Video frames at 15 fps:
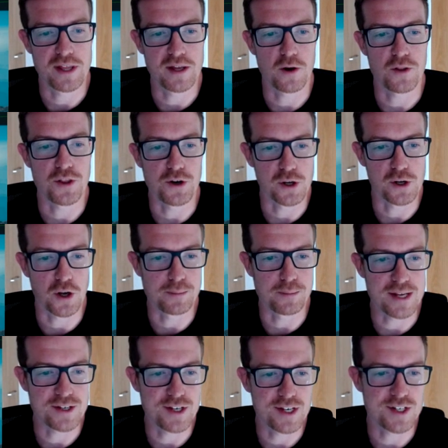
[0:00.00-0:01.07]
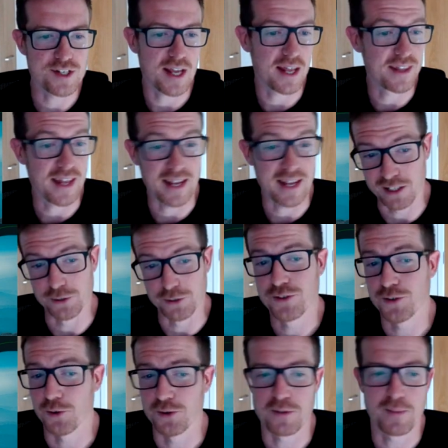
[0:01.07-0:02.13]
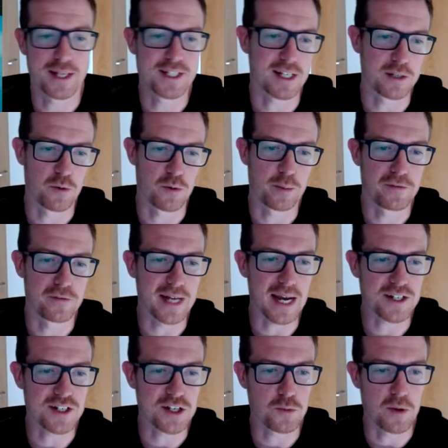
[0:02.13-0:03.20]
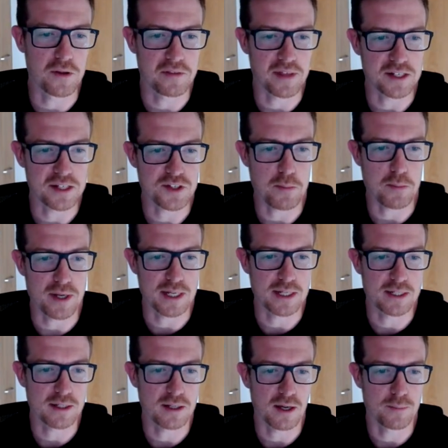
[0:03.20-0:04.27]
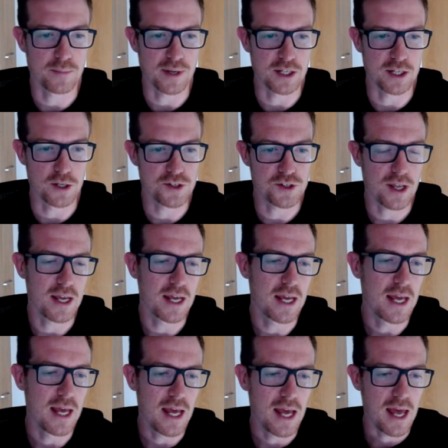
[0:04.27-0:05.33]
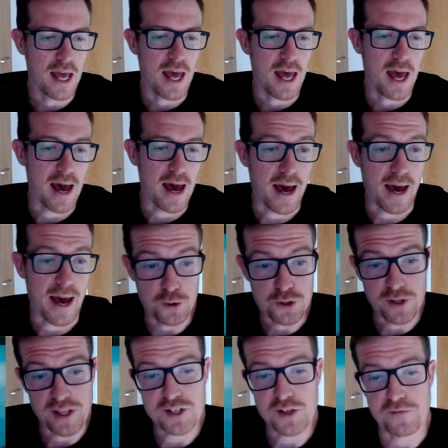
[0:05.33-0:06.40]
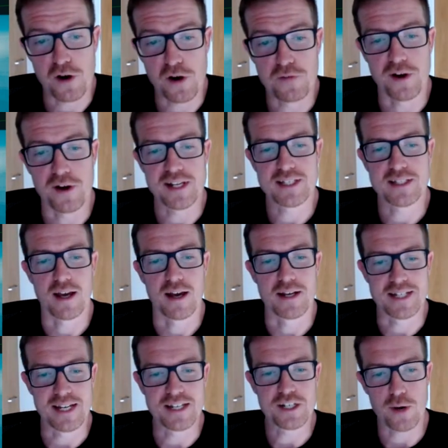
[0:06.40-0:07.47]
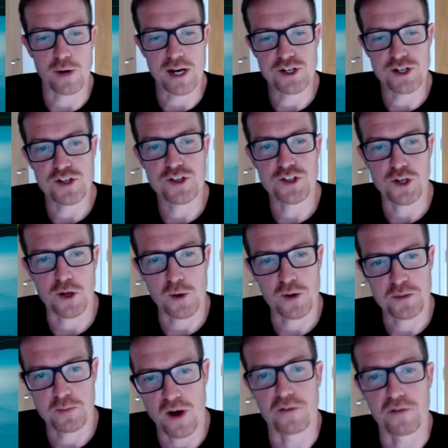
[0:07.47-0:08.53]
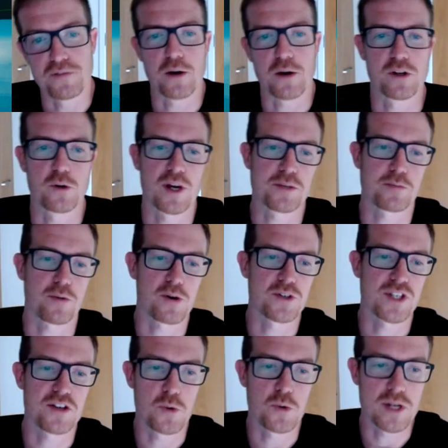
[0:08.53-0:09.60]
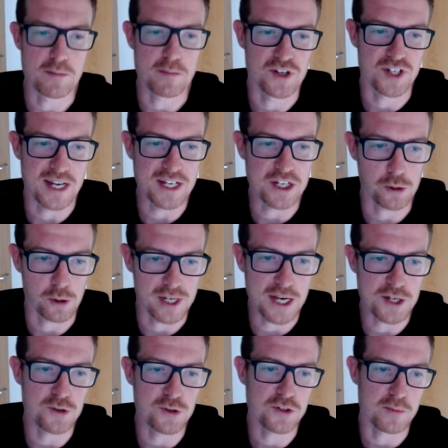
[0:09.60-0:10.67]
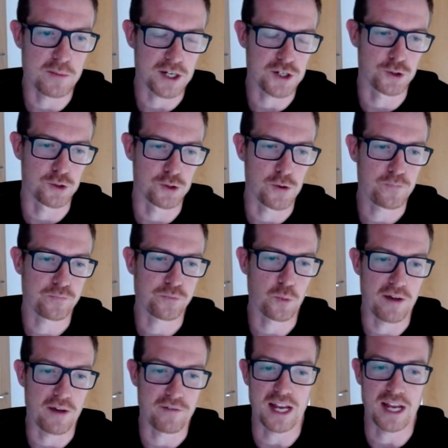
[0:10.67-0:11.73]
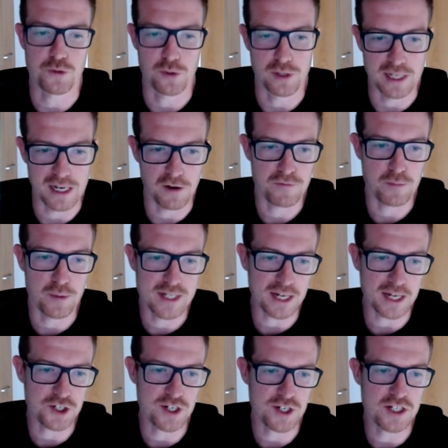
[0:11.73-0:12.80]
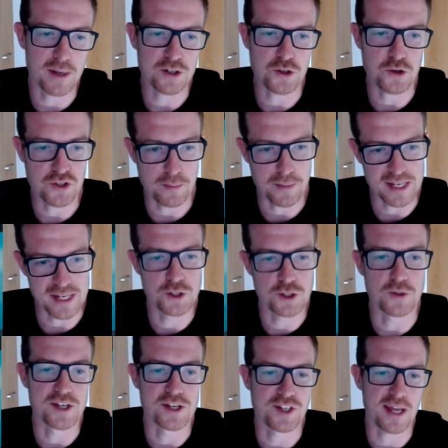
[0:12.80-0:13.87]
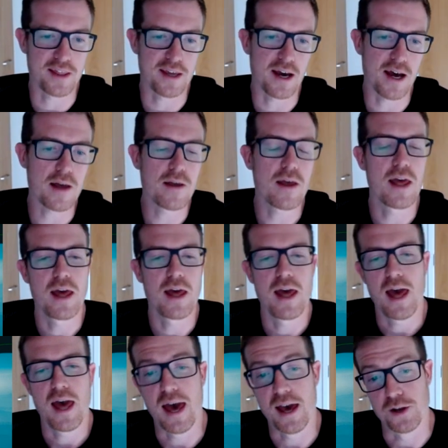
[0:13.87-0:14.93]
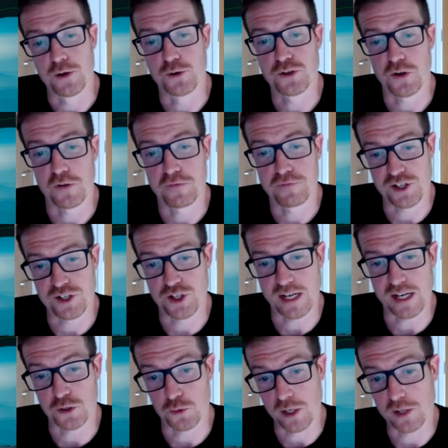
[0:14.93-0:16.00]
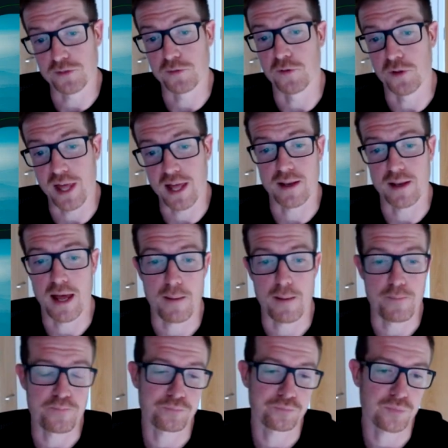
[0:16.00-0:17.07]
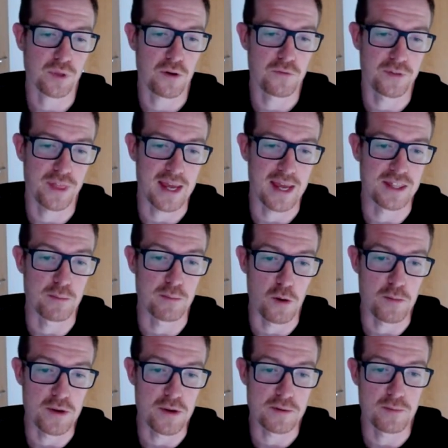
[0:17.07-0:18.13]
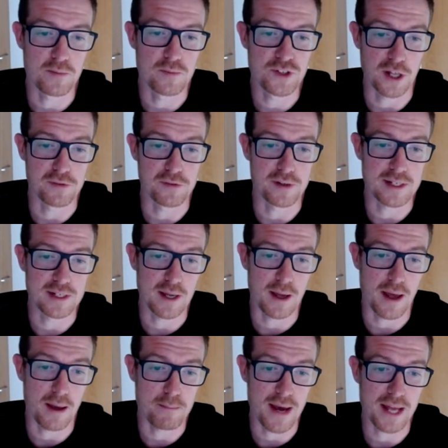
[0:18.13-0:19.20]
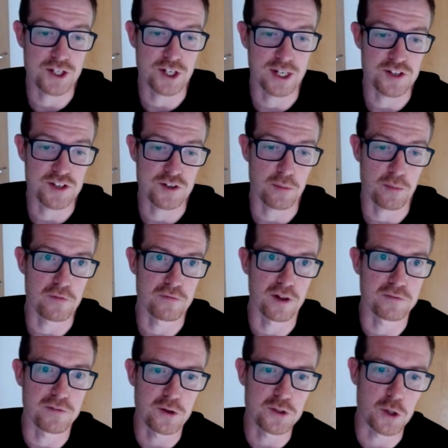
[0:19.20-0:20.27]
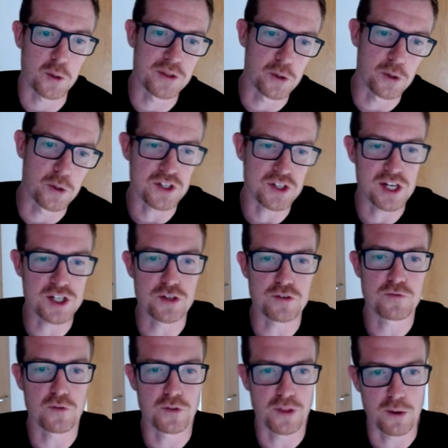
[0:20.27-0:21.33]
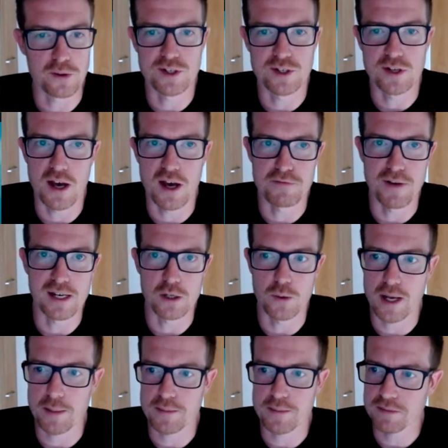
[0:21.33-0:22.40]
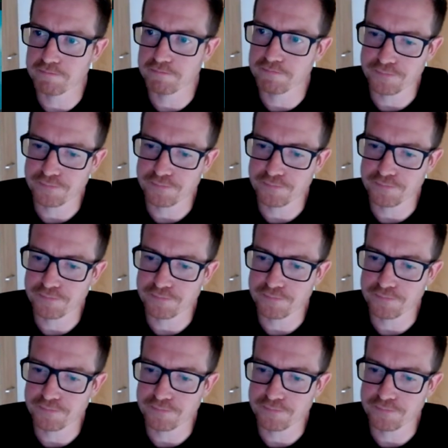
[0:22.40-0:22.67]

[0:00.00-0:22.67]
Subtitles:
with it on an ongoing basis. And that includes automatically removing access where things aren't being used. And also there's the verified ID integration. So as part of that request process, we can present a credential to make sure we have an extra layer of protection to make sure somebody is who they say they are. And also face check as well for that in the moment selfie match against the profile photo in the organization for those high value apps.